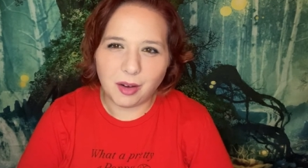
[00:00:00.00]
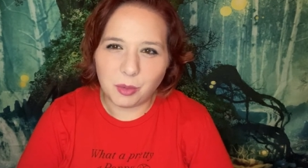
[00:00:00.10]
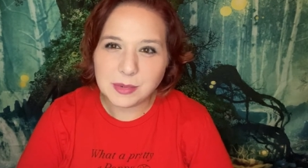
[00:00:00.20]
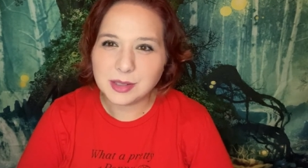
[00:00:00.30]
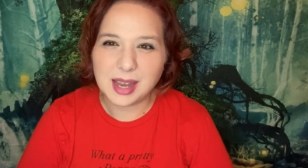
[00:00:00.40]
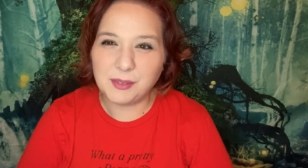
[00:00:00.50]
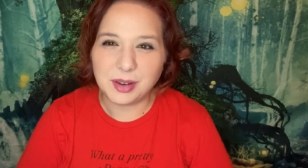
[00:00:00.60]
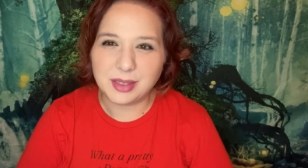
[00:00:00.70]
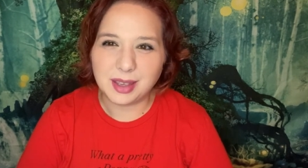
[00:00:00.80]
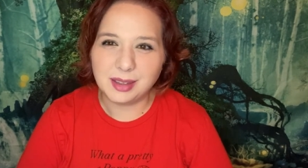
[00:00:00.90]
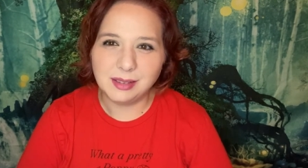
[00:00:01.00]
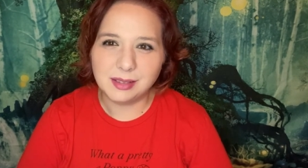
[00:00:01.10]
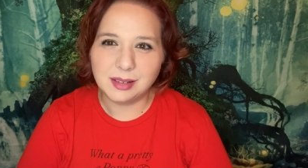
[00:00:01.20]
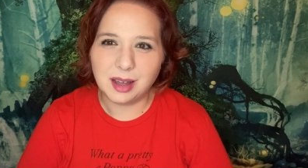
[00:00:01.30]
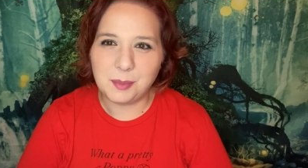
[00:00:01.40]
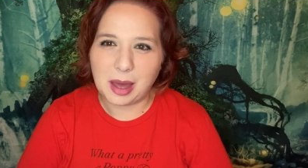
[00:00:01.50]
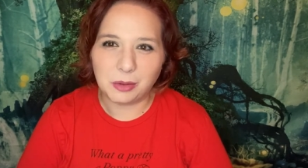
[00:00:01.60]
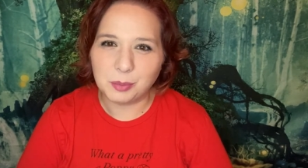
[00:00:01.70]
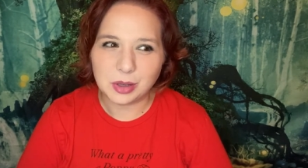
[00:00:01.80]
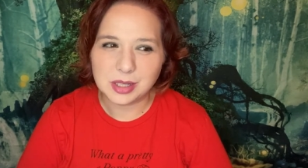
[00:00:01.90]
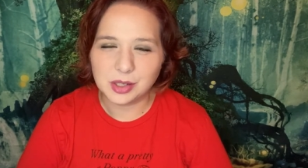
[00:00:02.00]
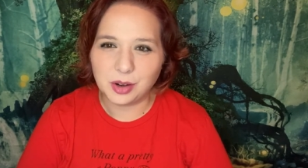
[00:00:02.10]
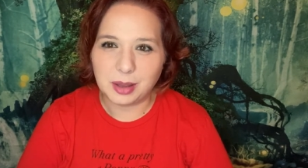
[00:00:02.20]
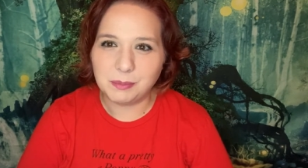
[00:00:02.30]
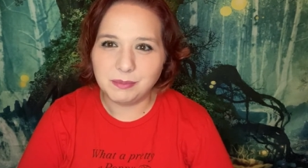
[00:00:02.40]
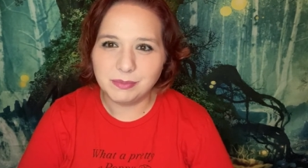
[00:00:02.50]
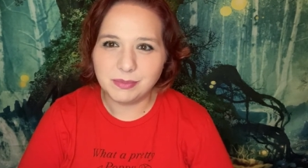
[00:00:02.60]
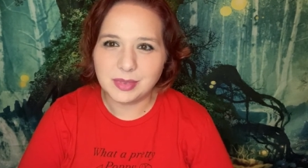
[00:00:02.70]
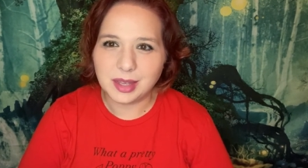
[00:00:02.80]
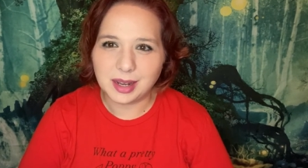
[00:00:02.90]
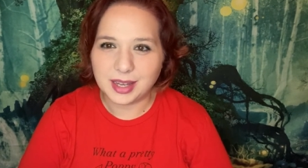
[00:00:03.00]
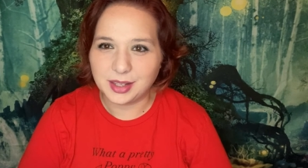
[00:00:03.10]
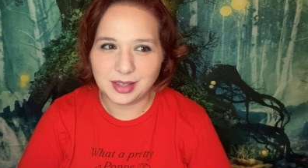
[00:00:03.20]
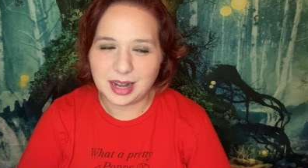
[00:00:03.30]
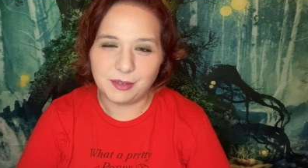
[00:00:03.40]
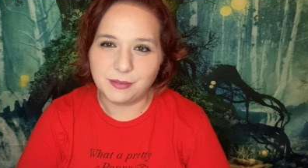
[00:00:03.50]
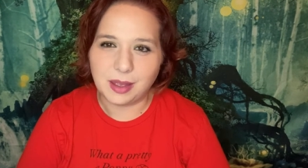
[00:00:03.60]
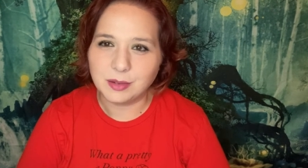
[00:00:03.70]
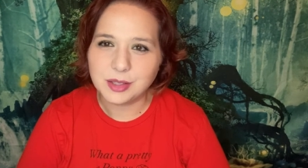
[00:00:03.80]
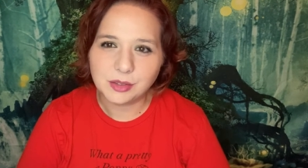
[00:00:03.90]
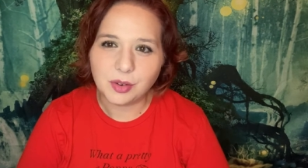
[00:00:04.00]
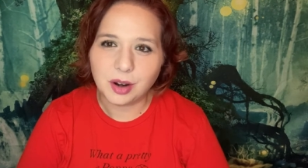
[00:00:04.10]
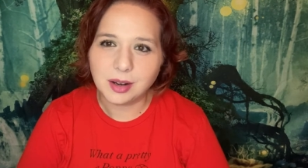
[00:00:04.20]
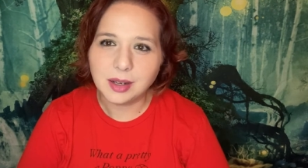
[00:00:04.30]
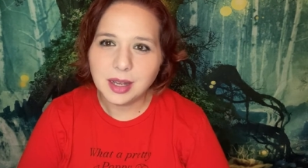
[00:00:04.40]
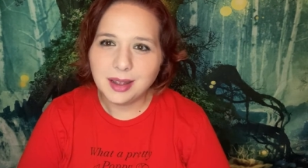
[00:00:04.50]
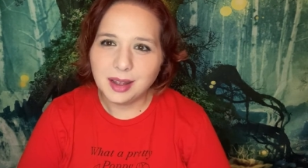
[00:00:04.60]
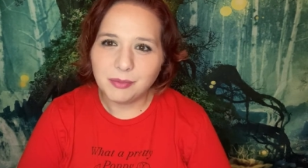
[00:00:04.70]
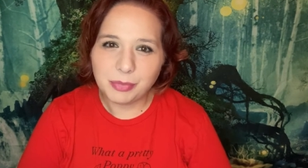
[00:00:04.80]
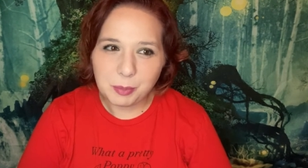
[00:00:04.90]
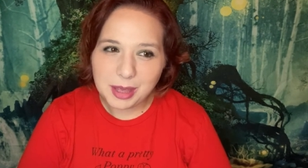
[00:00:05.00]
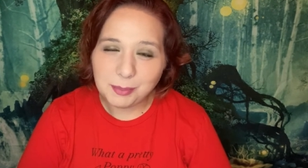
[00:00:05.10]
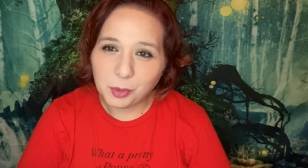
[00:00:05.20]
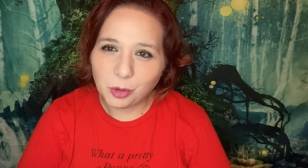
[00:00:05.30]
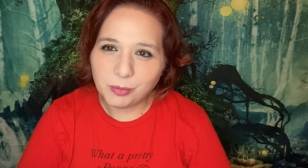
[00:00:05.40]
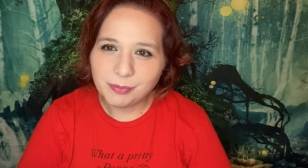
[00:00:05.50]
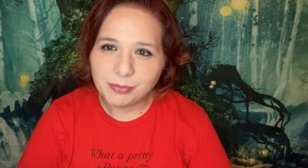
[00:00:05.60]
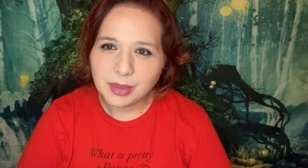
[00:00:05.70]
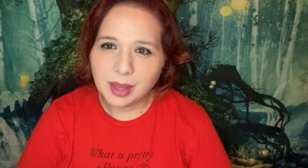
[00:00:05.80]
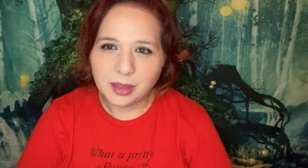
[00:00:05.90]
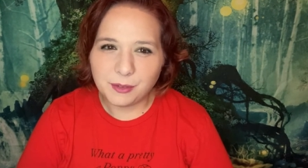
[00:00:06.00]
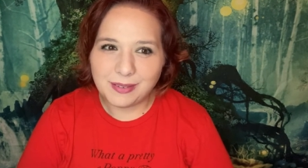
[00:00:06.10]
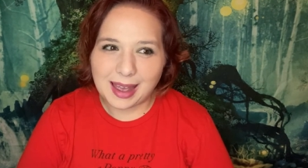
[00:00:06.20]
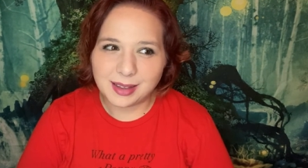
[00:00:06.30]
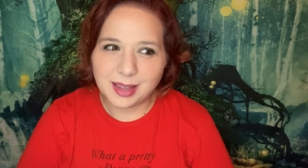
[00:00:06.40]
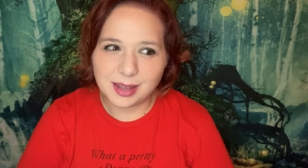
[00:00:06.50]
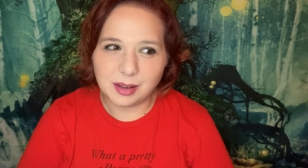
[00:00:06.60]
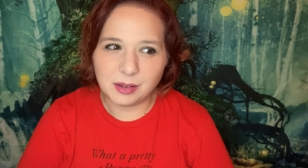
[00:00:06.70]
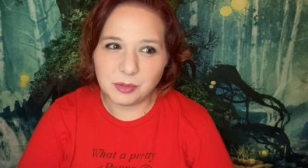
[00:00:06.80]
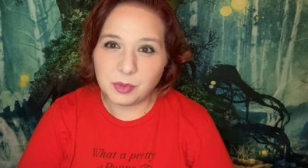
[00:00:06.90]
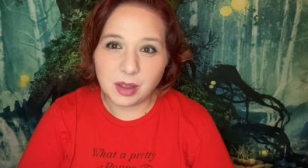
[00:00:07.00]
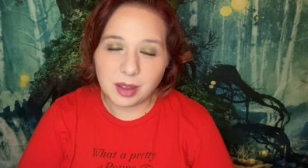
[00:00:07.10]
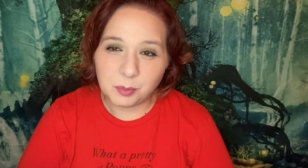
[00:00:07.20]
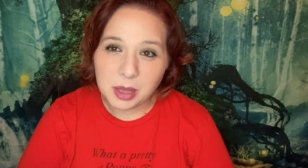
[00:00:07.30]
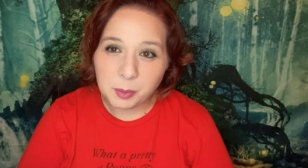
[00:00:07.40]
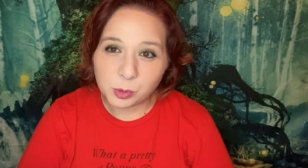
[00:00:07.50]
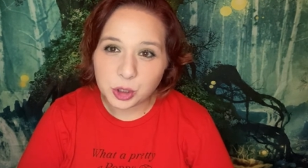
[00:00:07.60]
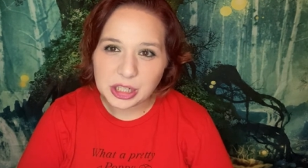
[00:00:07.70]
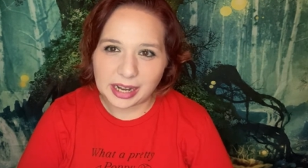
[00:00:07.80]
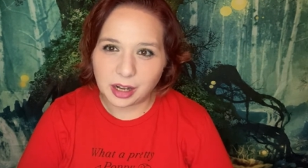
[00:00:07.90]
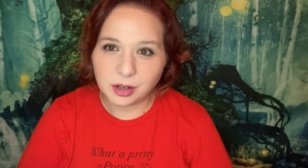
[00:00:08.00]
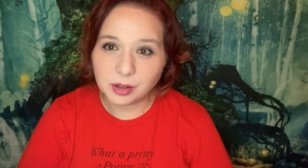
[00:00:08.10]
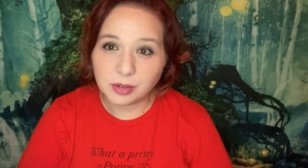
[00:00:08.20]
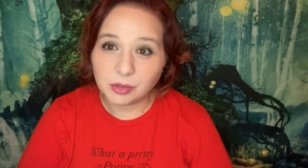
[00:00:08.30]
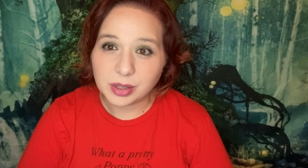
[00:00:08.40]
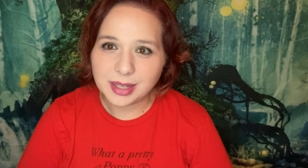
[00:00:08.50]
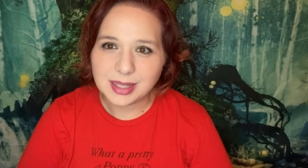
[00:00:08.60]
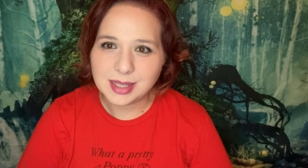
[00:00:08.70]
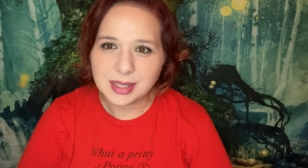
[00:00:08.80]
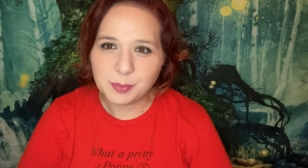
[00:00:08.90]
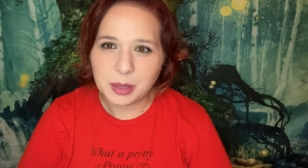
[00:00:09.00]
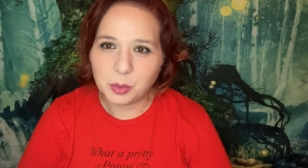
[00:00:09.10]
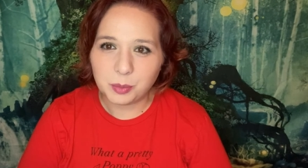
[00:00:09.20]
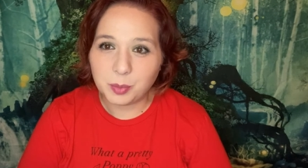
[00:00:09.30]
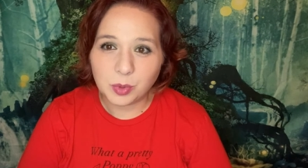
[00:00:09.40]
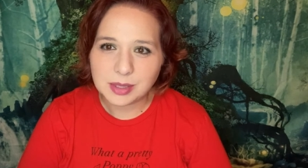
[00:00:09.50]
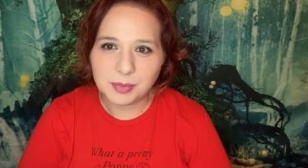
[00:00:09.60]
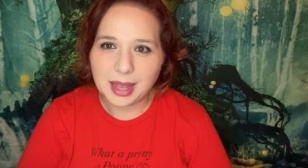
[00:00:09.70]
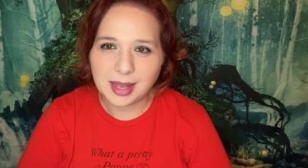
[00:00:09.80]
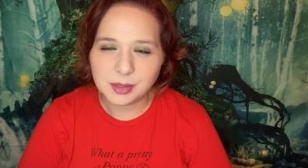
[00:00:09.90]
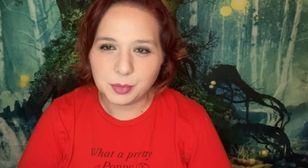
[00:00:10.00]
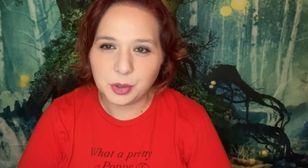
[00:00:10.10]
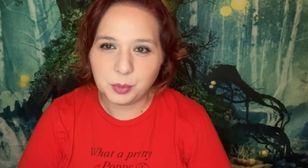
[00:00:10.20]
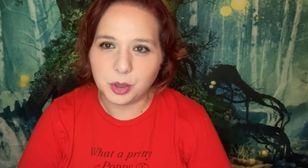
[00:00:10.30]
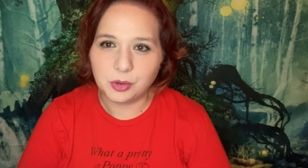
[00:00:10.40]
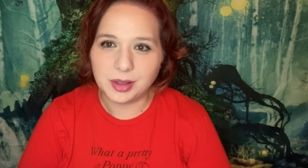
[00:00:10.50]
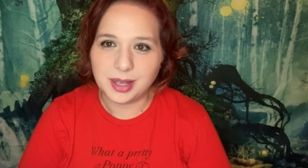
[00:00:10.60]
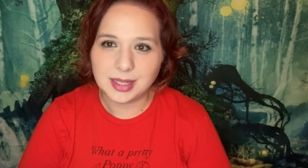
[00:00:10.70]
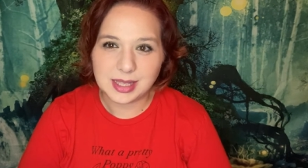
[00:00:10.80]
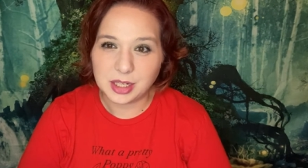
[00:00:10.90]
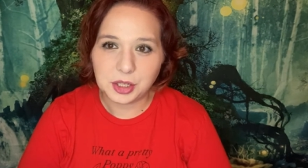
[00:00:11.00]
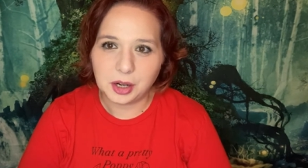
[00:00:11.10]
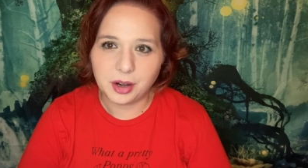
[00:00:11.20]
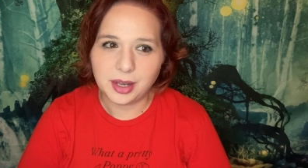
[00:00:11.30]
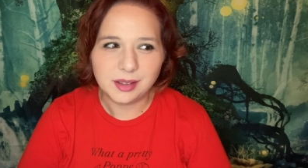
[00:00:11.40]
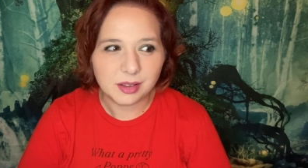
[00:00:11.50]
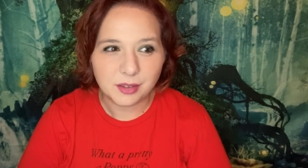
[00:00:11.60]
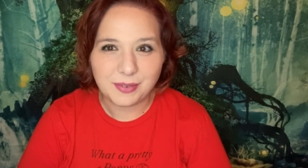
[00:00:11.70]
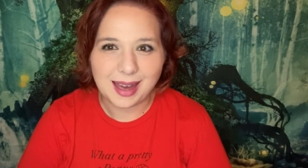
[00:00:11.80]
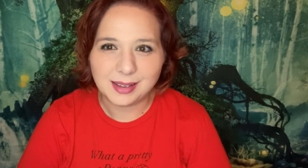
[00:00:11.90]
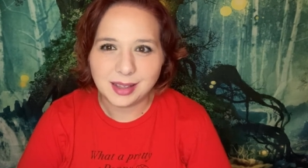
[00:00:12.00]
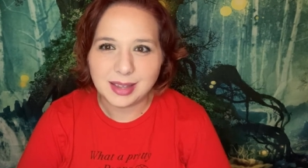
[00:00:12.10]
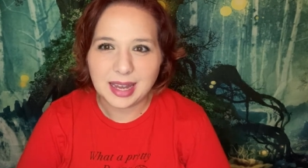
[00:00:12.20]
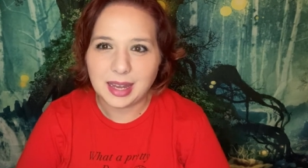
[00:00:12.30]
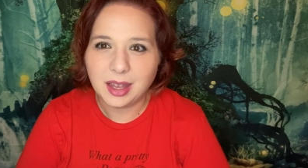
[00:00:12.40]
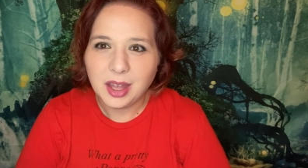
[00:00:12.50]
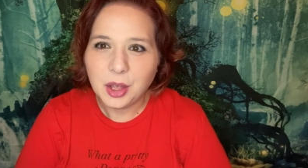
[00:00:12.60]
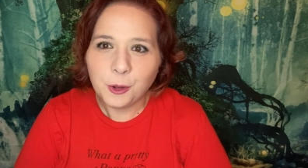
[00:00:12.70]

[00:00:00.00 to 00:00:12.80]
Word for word: almost everything about Bookstagram that I could, that I've found so far. The people, the fact that people share releases, when, when somebody has a new book release, they share it. The fact that they